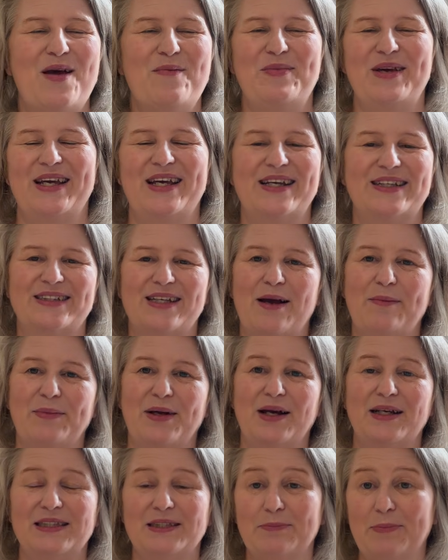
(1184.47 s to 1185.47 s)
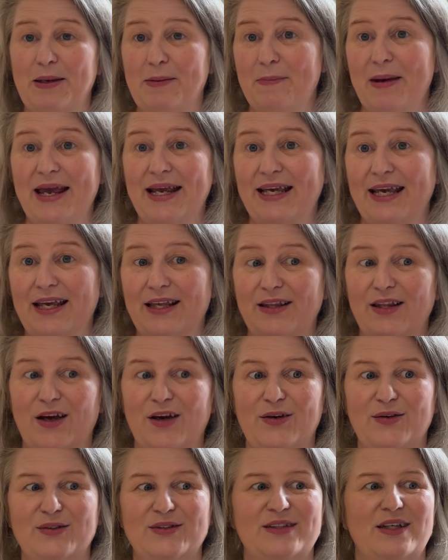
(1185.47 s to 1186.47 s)
because I'm going to be making
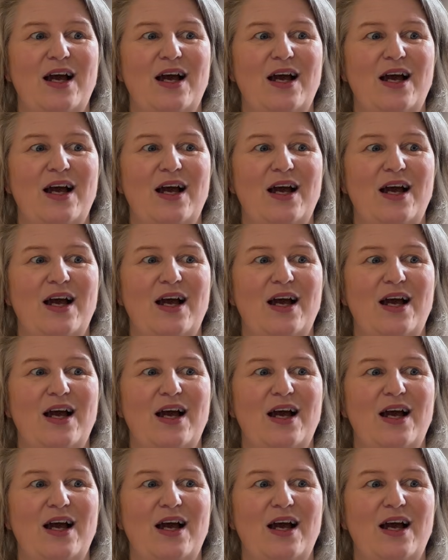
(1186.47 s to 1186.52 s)
those.